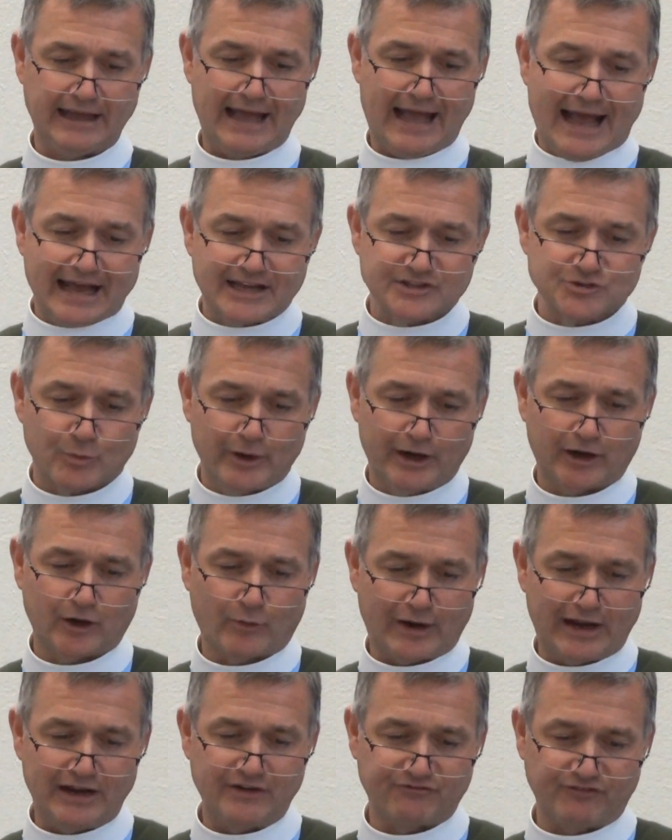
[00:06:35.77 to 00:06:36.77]
as we are
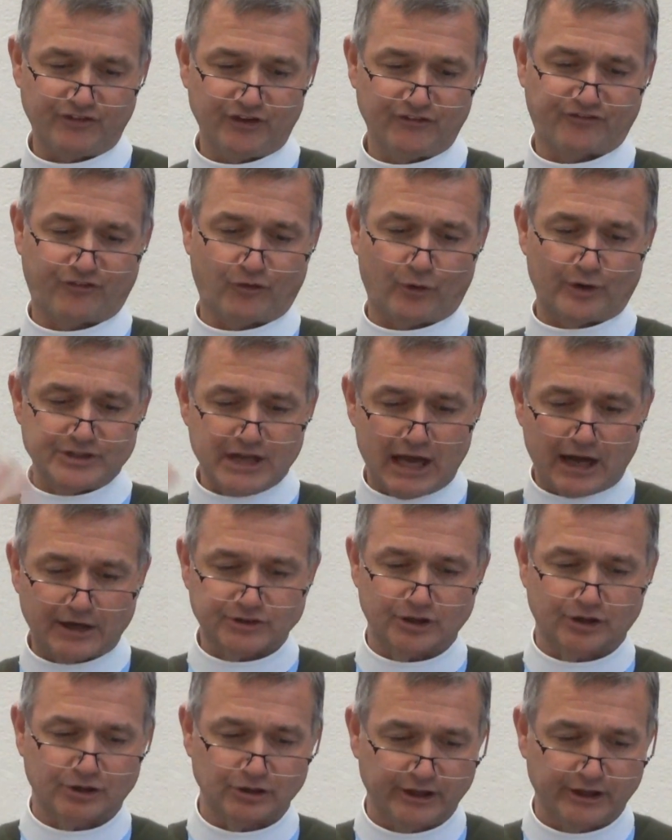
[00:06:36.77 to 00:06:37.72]
grateful for Dr.